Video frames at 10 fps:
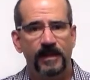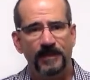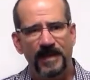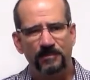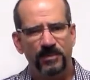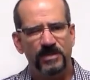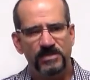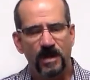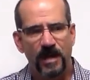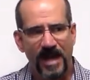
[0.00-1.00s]
And that book
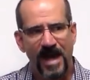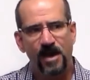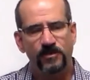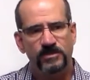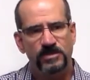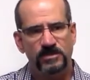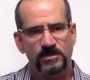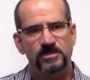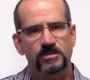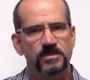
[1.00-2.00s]
is how to
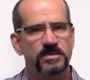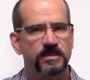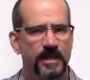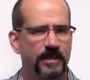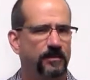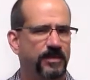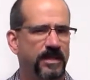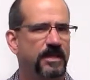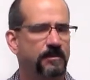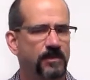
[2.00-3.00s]
use NLP
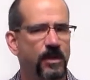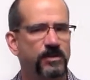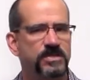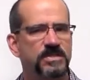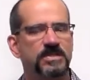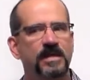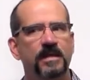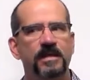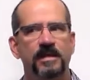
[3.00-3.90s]
and hypnosis